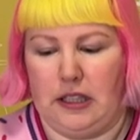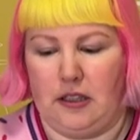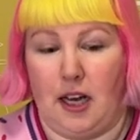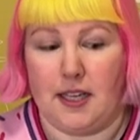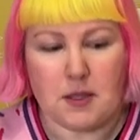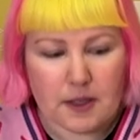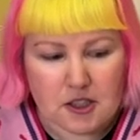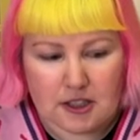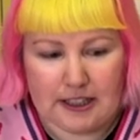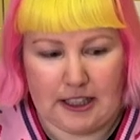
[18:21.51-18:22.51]
And I
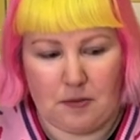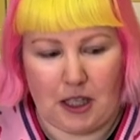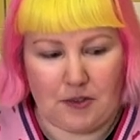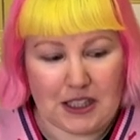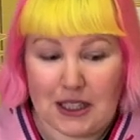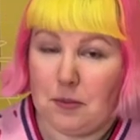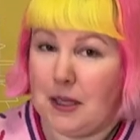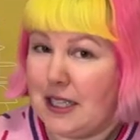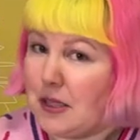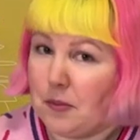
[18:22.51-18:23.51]
especially am loving the
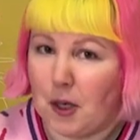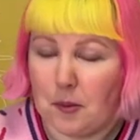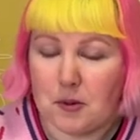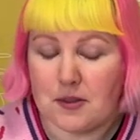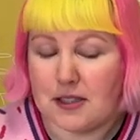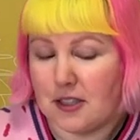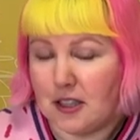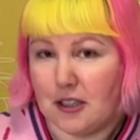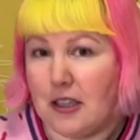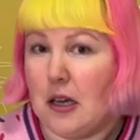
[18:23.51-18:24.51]
pinks and purples, so you
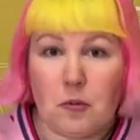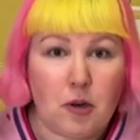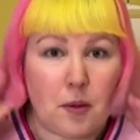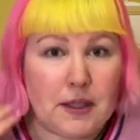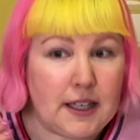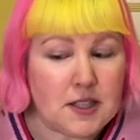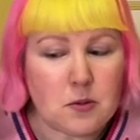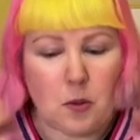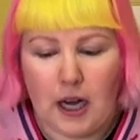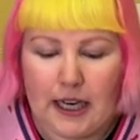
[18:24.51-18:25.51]
can probably guess
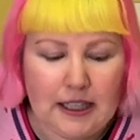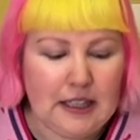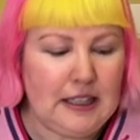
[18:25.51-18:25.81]
why.